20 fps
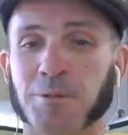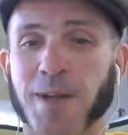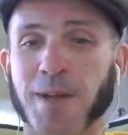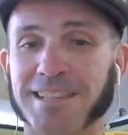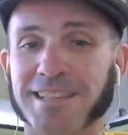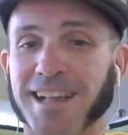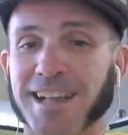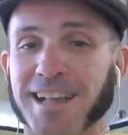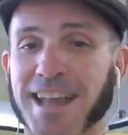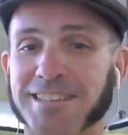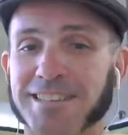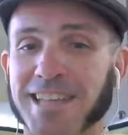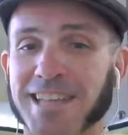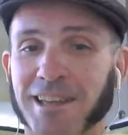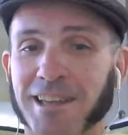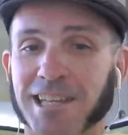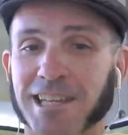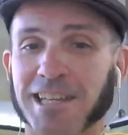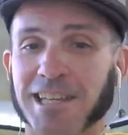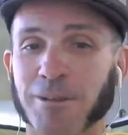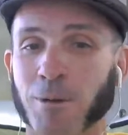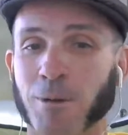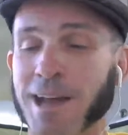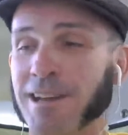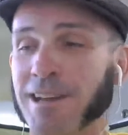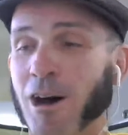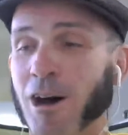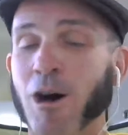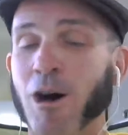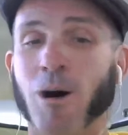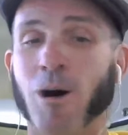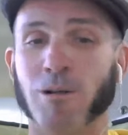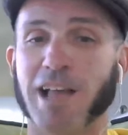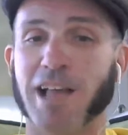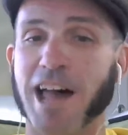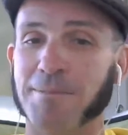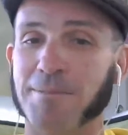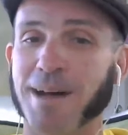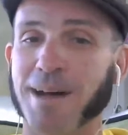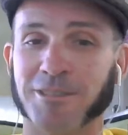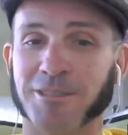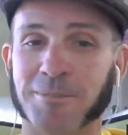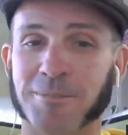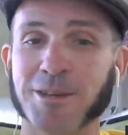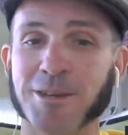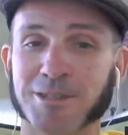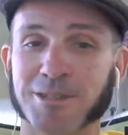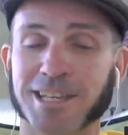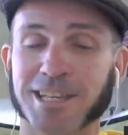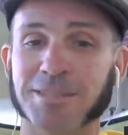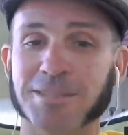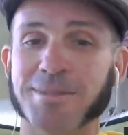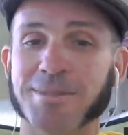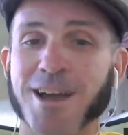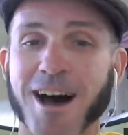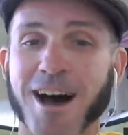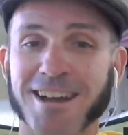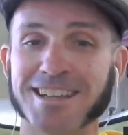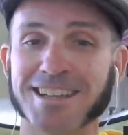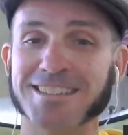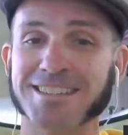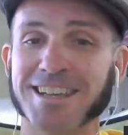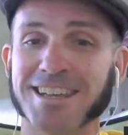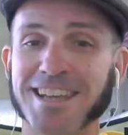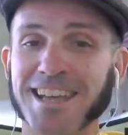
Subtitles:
I got to tell you, there wasn't a whole lot about the music, to be honest.